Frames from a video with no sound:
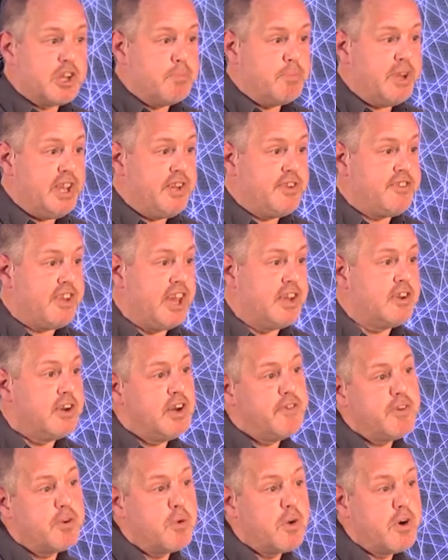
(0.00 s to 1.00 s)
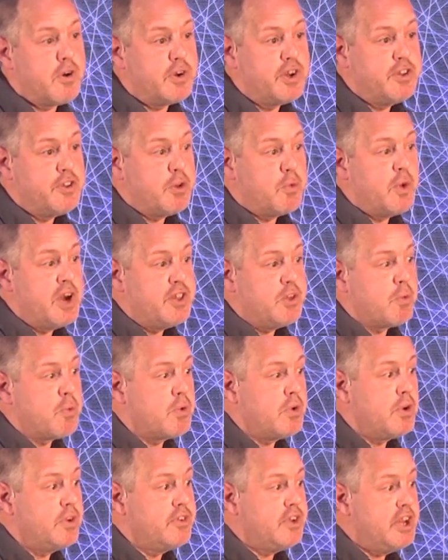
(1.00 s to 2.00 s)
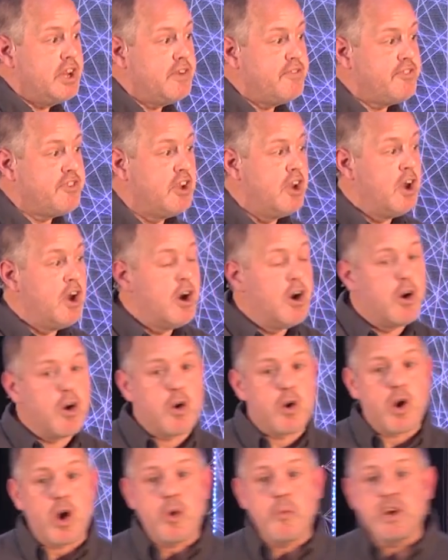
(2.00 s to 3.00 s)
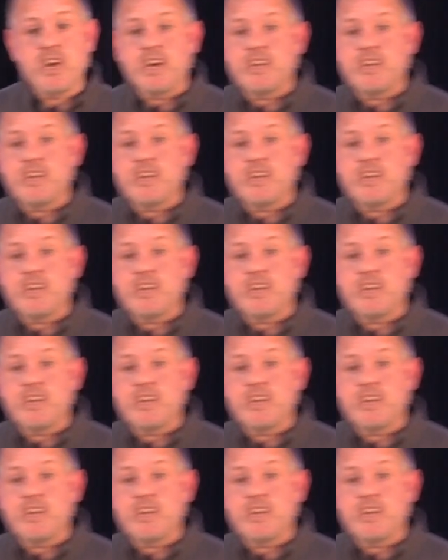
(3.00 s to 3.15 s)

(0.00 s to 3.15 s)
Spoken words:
competes and live according to the way the world lives? Or are we